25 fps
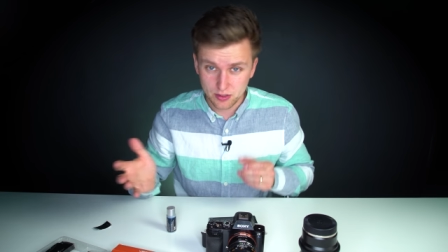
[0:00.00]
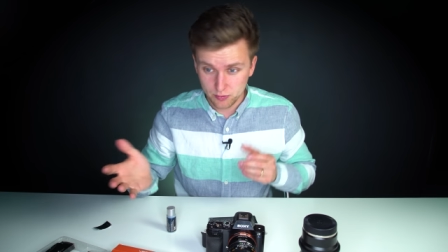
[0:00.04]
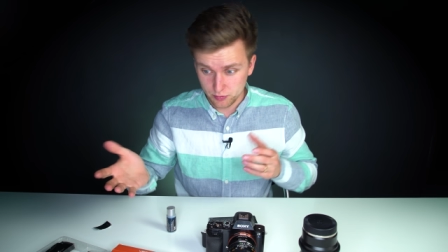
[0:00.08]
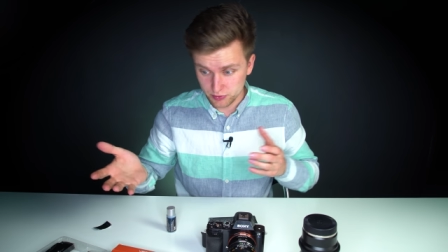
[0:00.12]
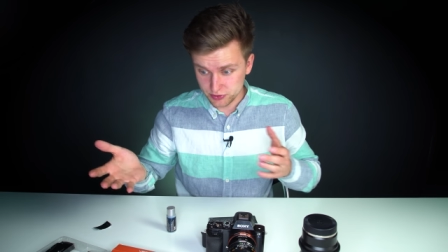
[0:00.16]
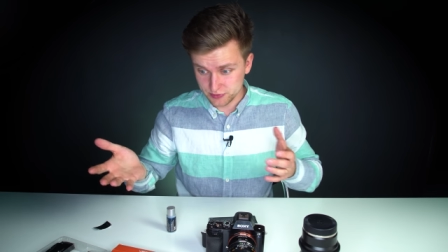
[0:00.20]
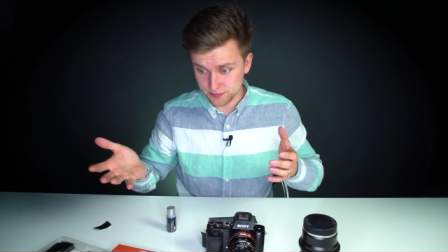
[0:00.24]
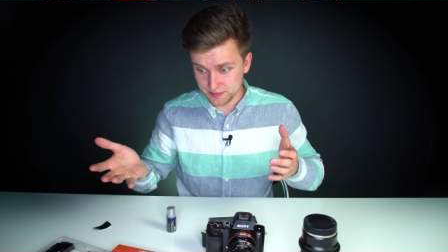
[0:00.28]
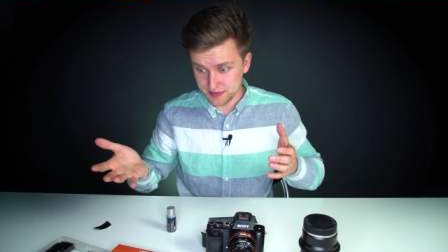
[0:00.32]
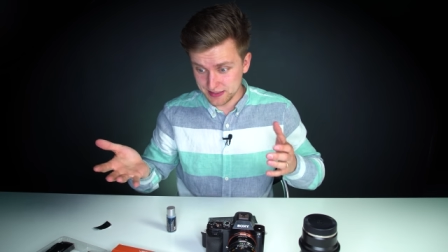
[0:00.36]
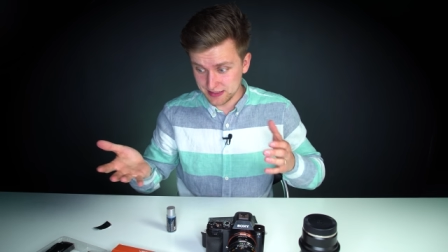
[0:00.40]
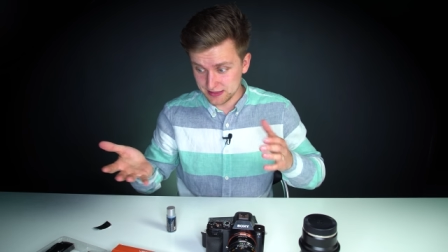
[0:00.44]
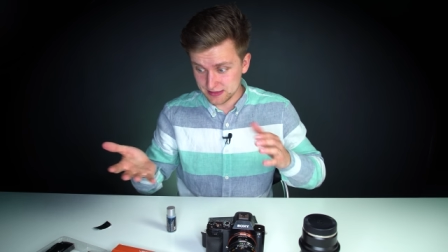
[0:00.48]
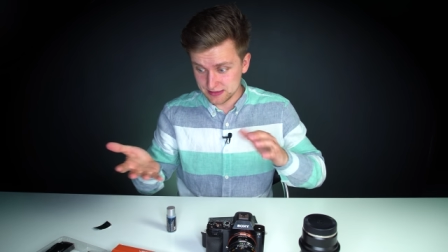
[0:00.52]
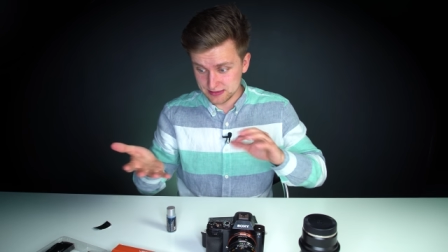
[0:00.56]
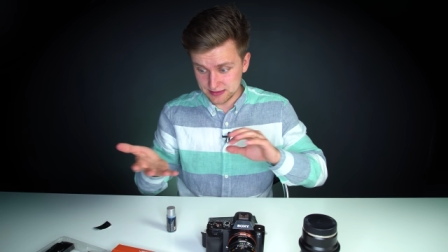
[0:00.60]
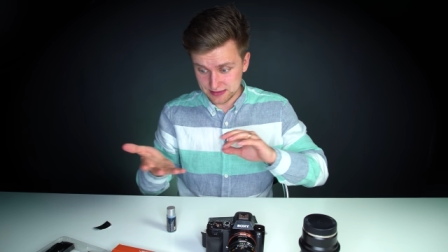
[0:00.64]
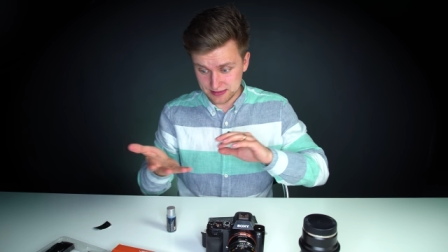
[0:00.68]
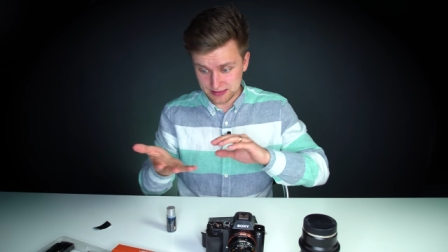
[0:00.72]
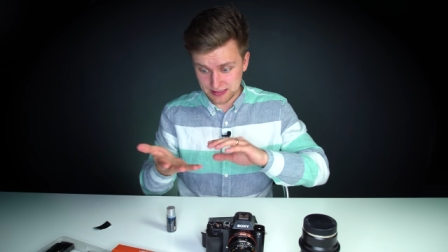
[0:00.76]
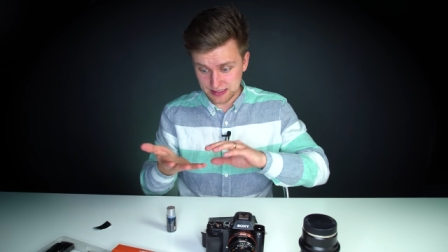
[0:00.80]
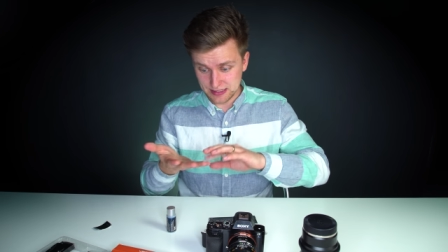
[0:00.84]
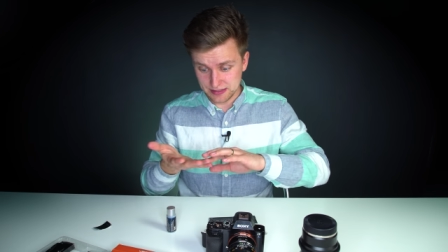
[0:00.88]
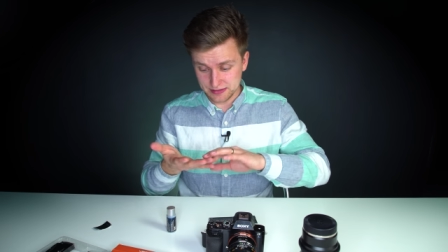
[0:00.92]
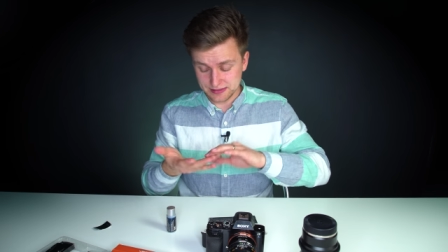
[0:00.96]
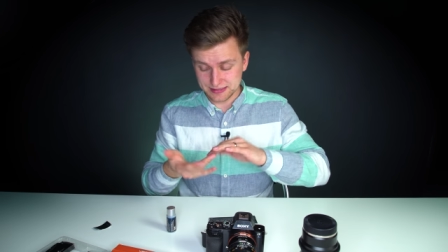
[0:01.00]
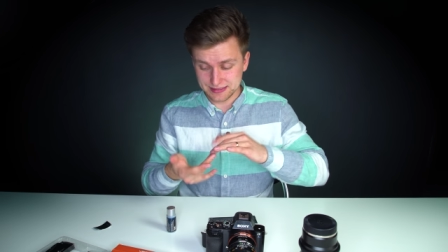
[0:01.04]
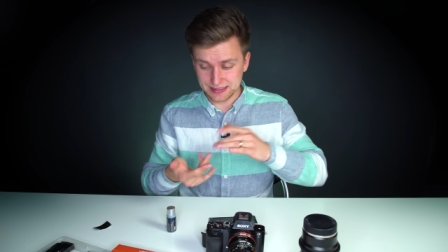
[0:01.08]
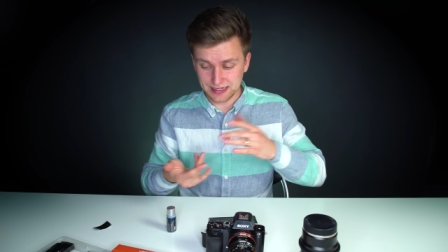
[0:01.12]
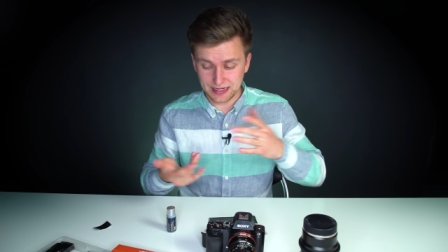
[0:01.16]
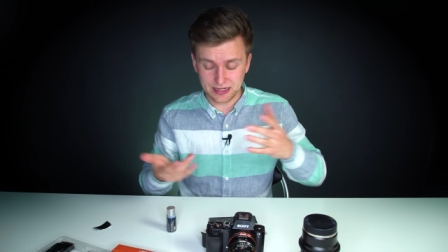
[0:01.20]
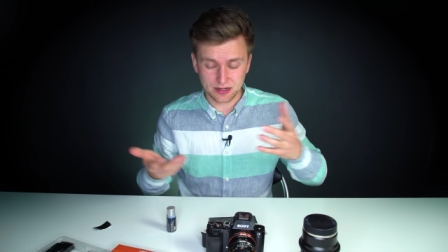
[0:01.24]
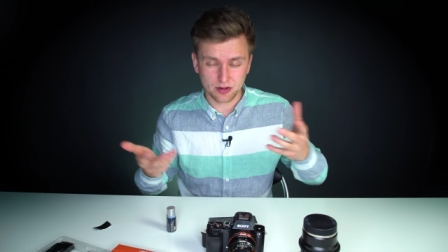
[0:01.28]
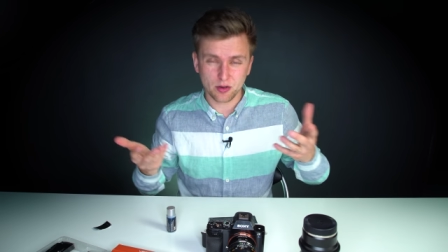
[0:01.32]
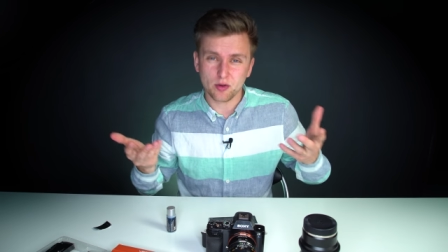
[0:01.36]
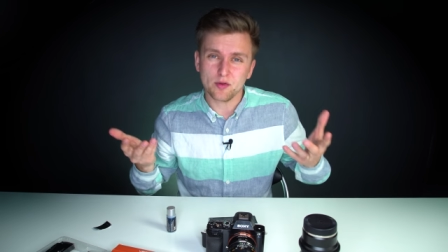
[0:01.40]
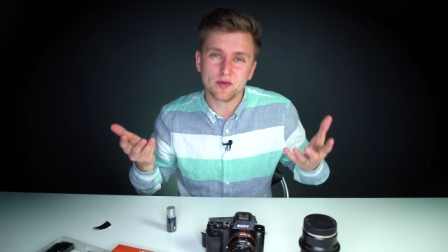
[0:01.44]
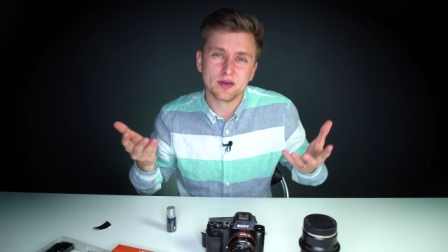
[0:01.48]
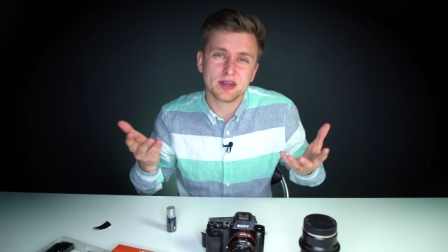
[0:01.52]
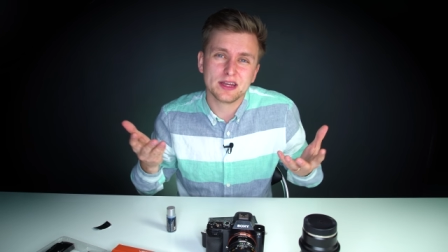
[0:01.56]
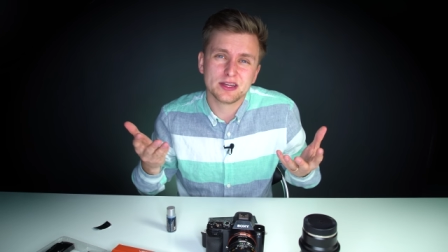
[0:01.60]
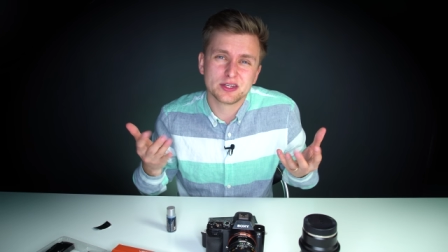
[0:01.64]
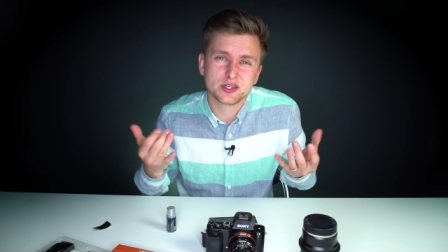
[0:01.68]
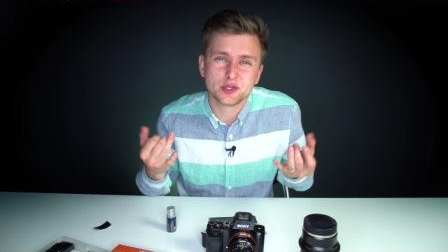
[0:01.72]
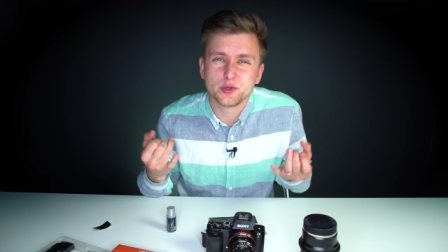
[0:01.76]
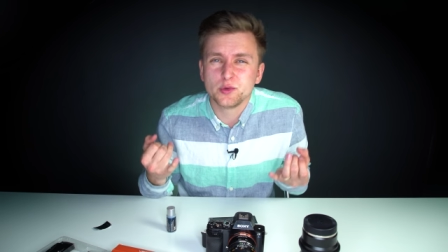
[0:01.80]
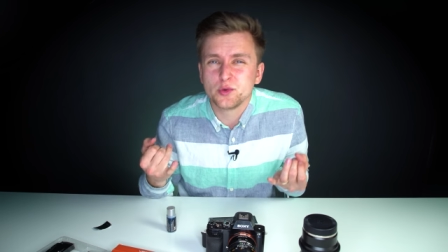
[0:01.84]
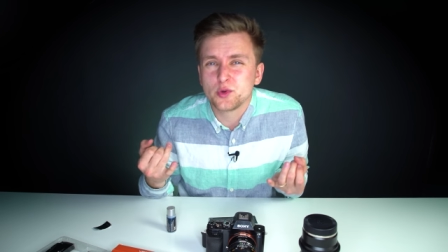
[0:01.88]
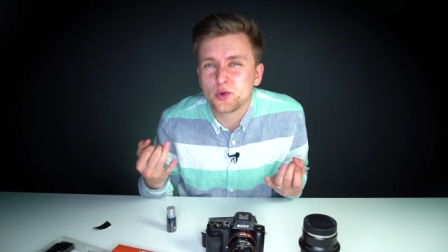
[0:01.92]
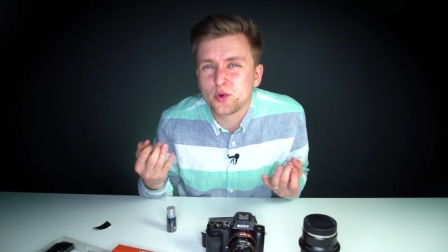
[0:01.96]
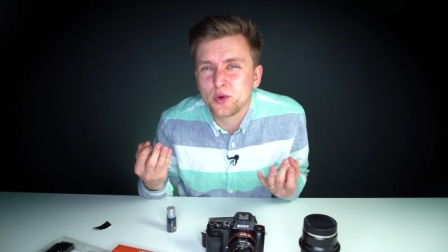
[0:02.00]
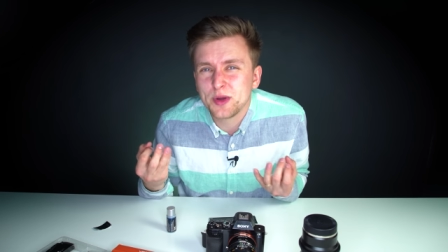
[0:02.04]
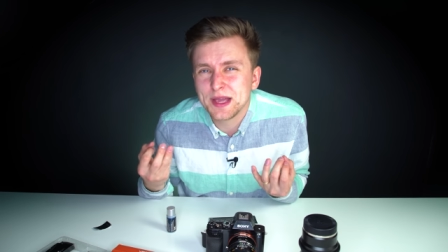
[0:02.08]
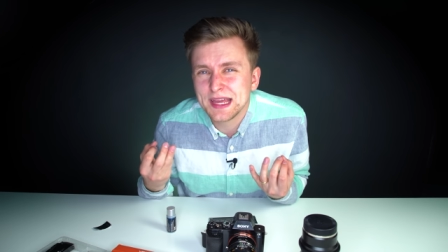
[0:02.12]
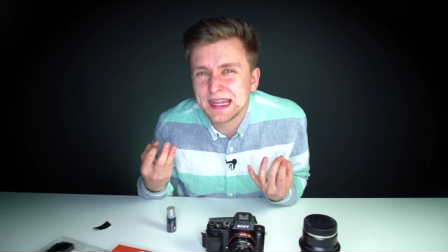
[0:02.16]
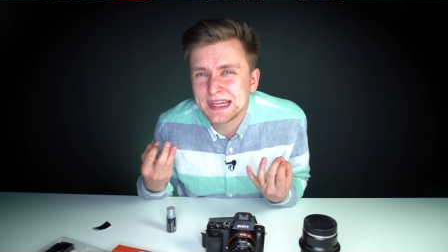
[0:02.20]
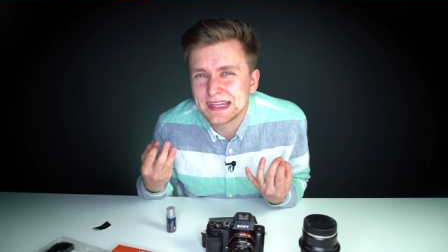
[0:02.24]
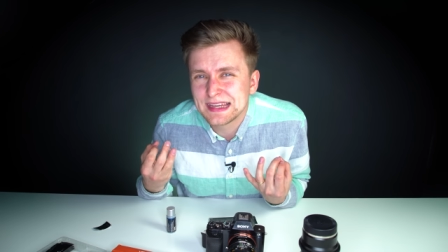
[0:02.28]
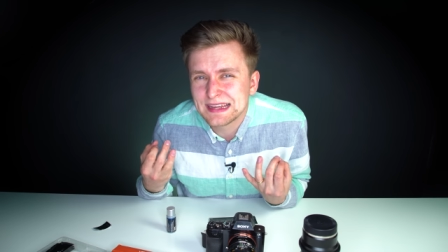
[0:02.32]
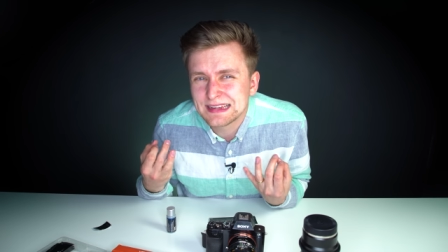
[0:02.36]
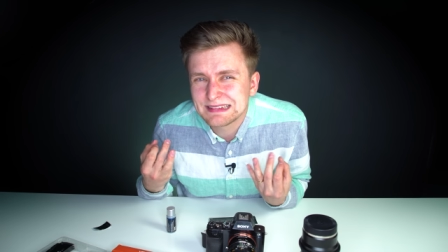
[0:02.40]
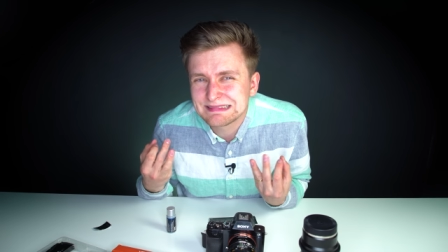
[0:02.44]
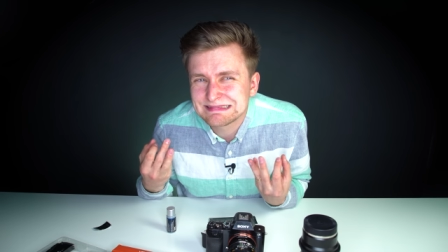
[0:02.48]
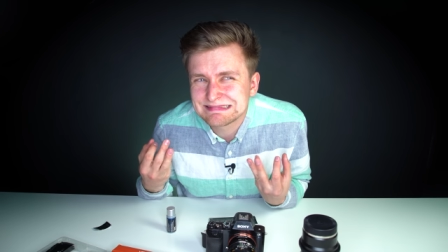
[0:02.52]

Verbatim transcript: which means it's like only 2 quid,